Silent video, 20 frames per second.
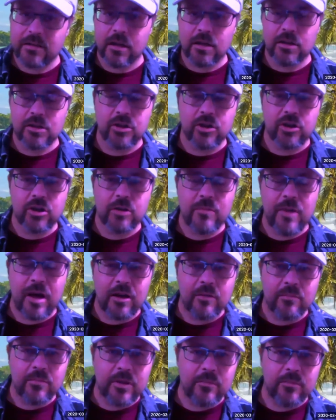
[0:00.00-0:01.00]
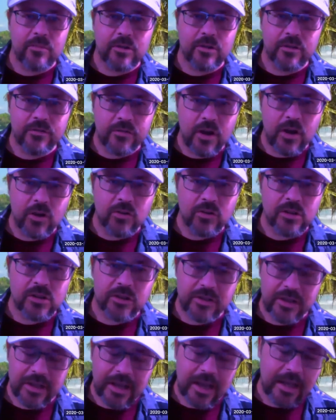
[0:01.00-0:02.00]
a certain amount of people to vote, so
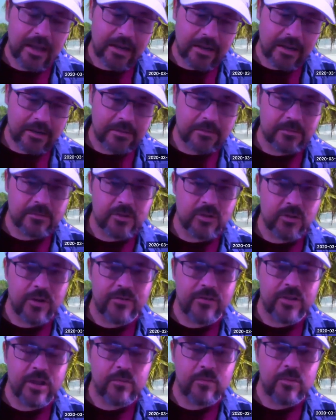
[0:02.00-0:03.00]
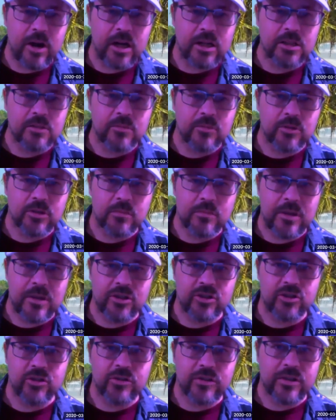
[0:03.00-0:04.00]
they kind of do everything possible to make
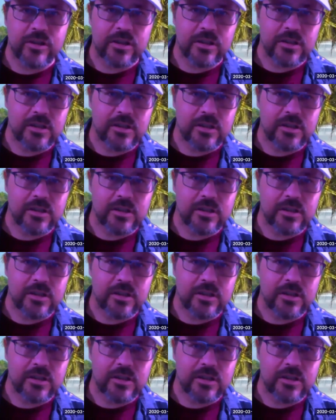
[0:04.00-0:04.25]
sure that it's